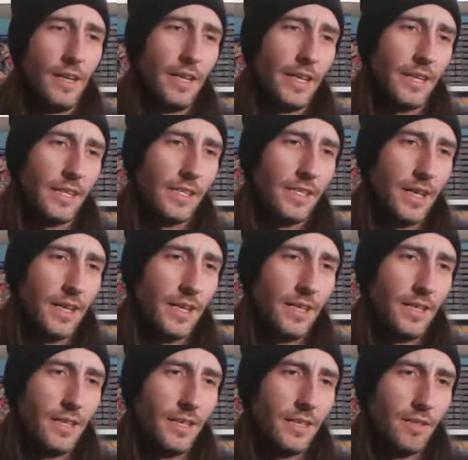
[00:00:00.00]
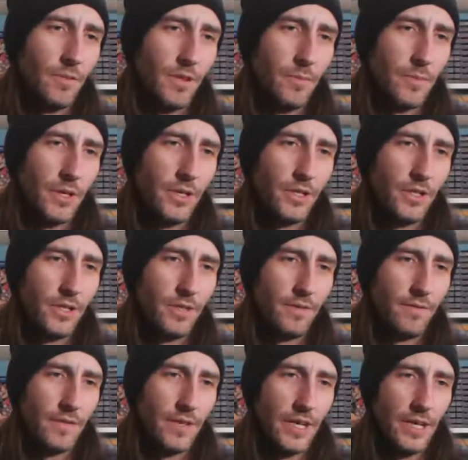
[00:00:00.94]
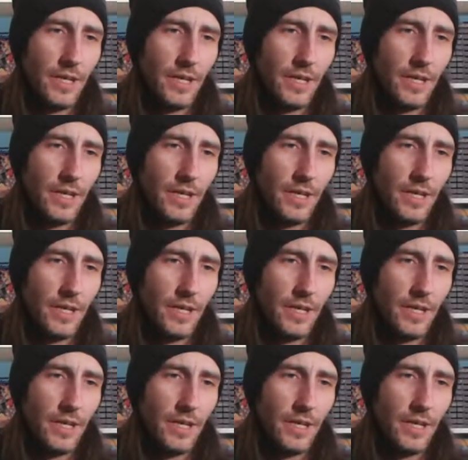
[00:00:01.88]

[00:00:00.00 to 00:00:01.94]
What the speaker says: like a second disc with a bunch of